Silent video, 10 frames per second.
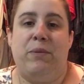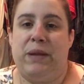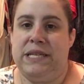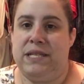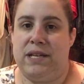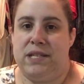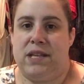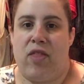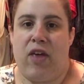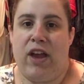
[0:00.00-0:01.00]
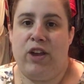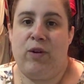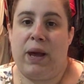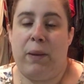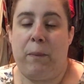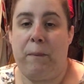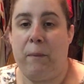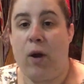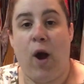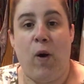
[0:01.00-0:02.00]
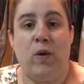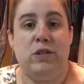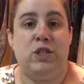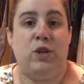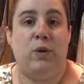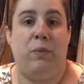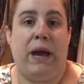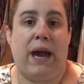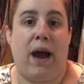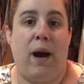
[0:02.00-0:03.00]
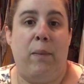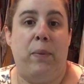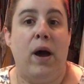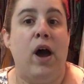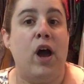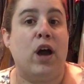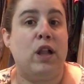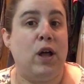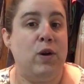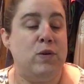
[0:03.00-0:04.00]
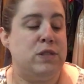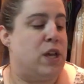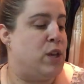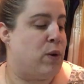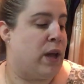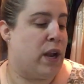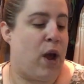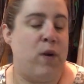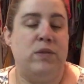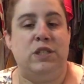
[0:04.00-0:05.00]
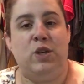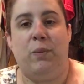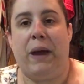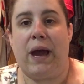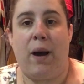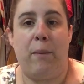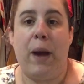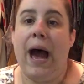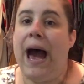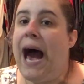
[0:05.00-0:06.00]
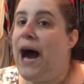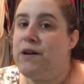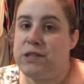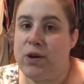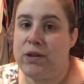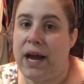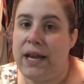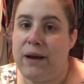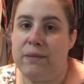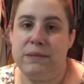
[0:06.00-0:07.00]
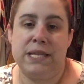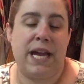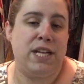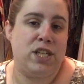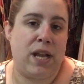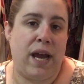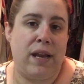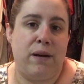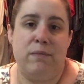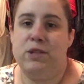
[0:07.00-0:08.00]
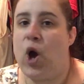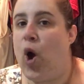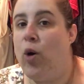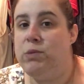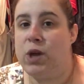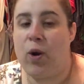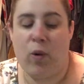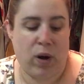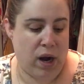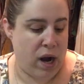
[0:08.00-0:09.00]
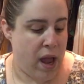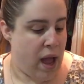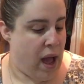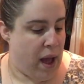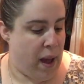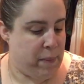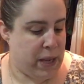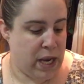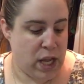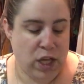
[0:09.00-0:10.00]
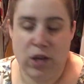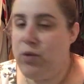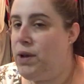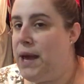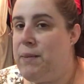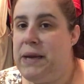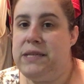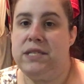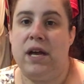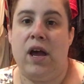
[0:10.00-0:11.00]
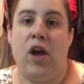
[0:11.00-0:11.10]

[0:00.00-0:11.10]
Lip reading: places that you can go to pick up clothes. You can go to pick up household items, kitchen items, home decor. I mean, you name it.